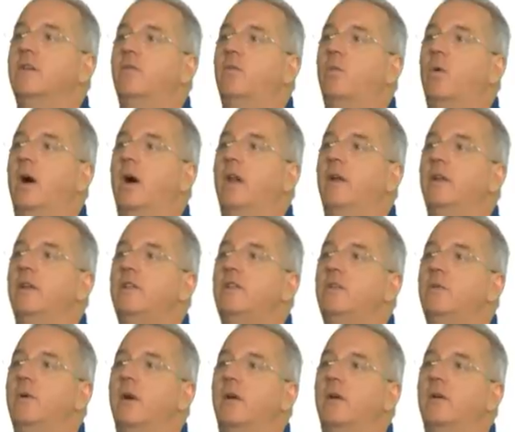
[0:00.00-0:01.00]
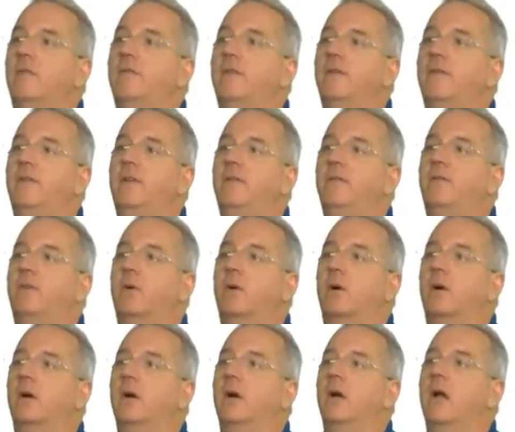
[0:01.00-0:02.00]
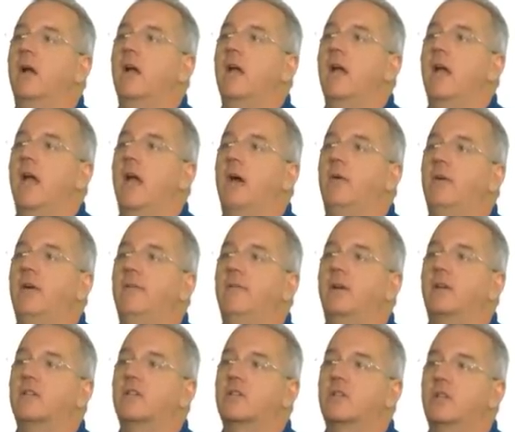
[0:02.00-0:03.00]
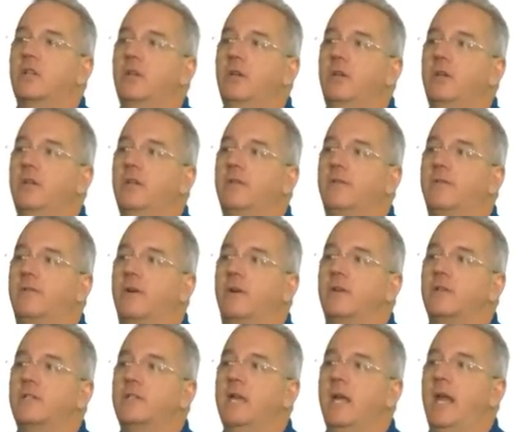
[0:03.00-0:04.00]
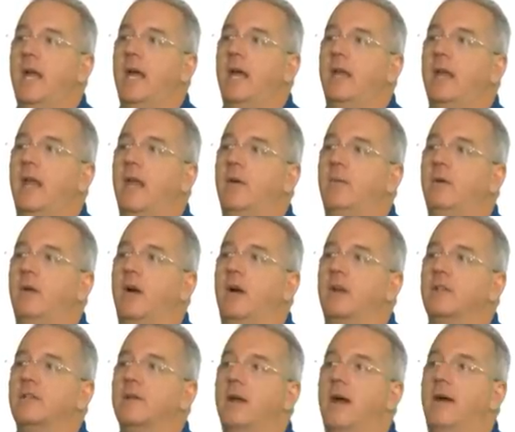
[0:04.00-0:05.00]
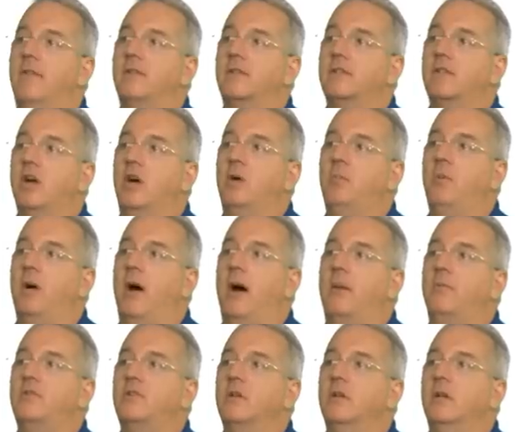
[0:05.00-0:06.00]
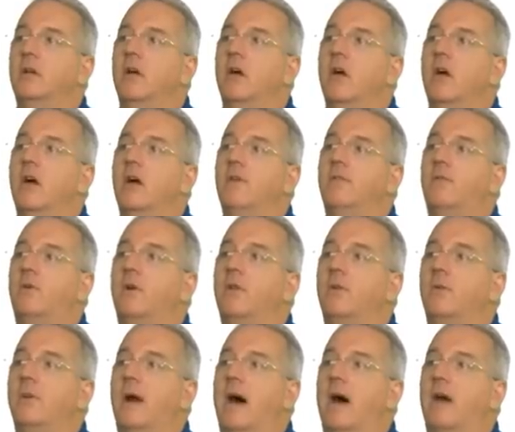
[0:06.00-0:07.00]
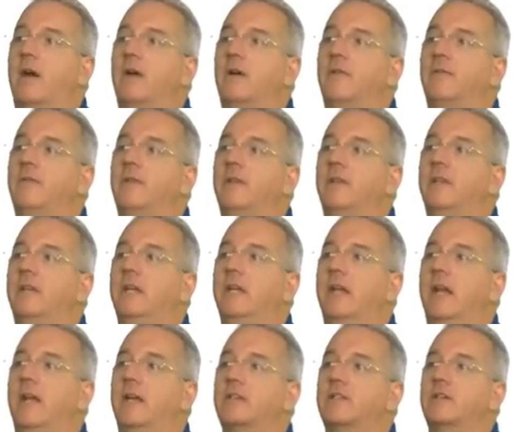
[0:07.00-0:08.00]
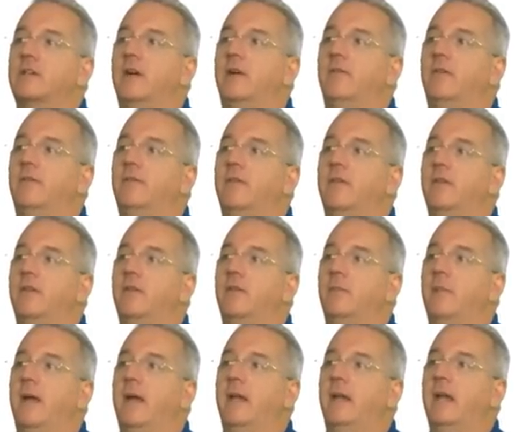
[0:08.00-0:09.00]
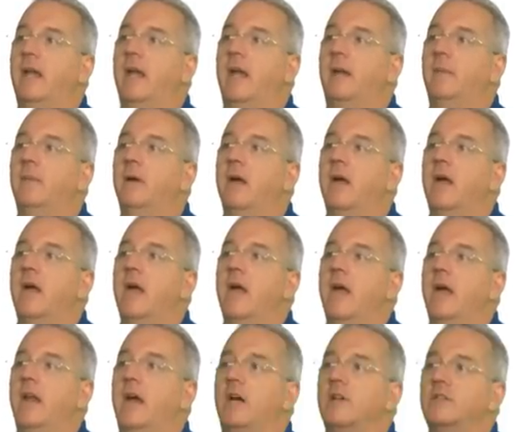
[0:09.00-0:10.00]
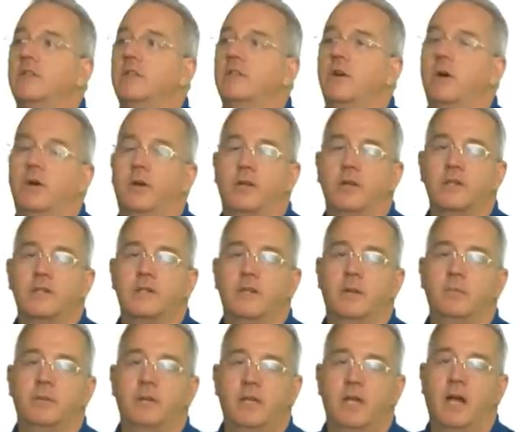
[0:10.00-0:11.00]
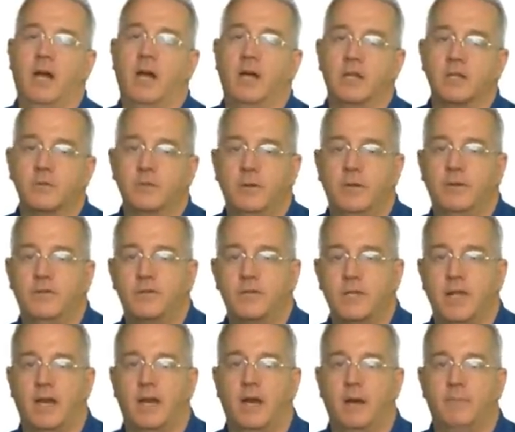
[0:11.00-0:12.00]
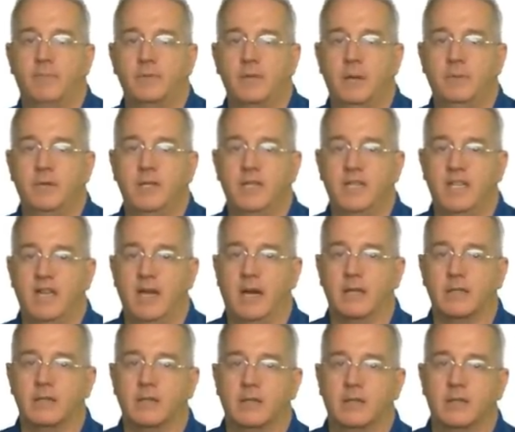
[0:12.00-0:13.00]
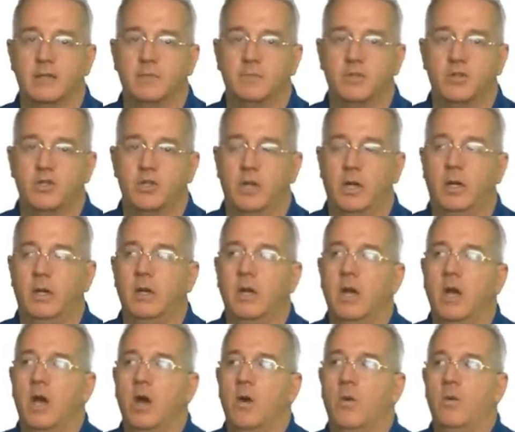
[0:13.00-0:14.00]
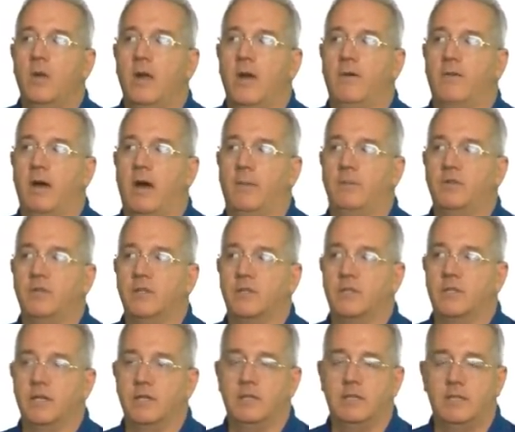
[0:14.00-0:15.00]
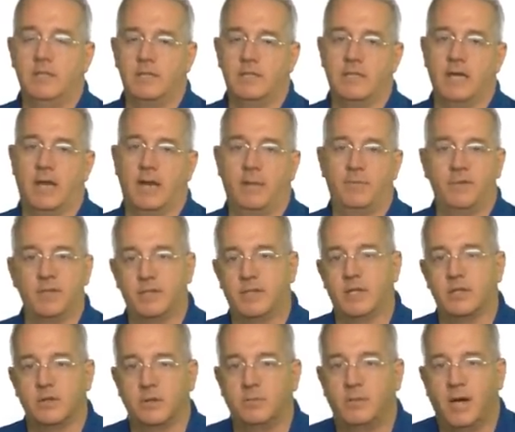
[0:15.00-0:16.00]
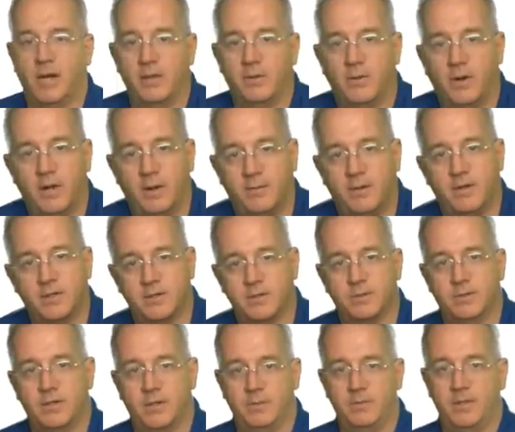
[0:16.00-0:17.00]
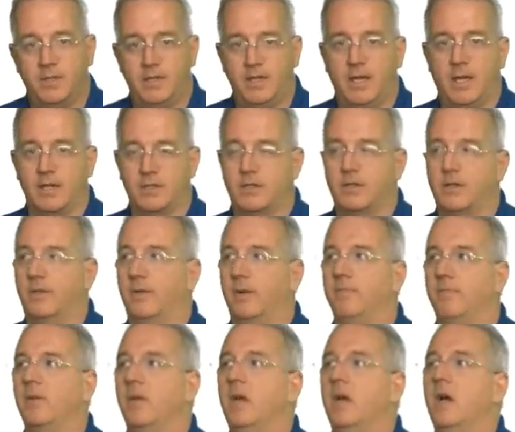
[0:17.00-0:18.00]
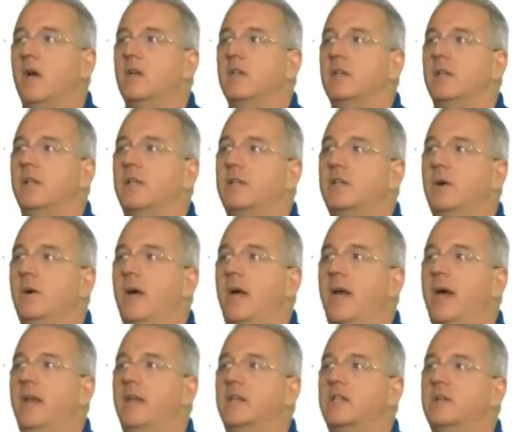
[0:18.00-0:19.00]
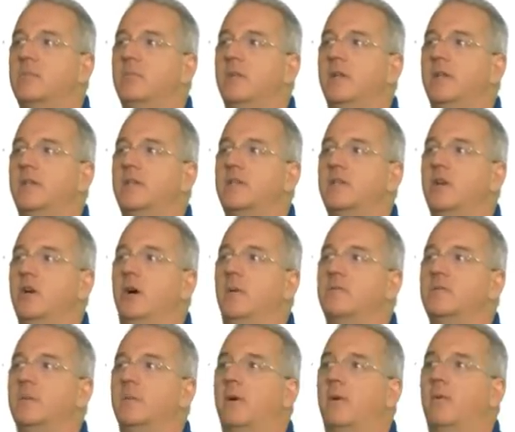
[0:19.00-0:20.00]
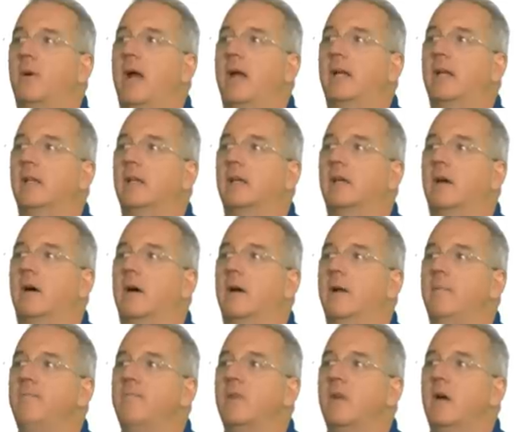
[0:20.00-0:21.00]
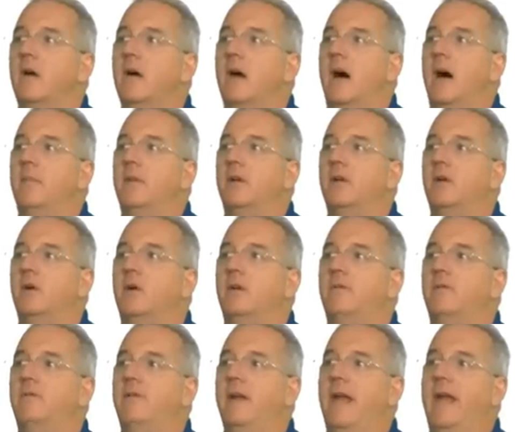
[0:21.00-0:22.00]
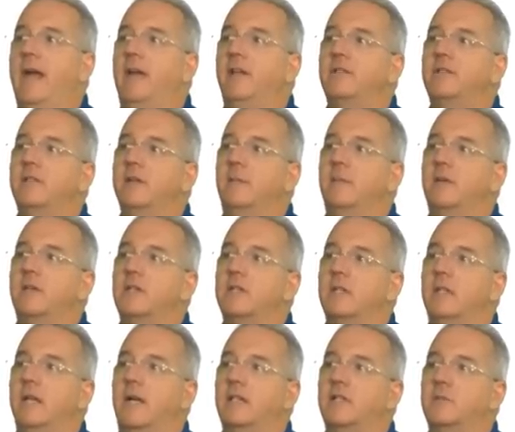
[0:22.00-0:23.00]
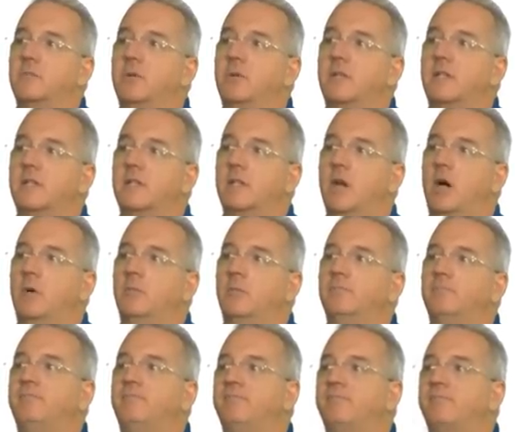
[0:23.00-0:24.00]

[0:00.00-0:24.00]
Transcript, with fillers: of one to two hundred fifty-four, and we've excluded the first ten, and we also have a scope option for the router, for the D N S server, for the domain name. And also notice that because we have set up W D S on this machine, we have option sixty set up that says, oh, by the way, I'm also a W D S server. So let's go ahead and split the scope. So I'm going to right-click on it. I'm going to go advanced, and I'm going to select split scope.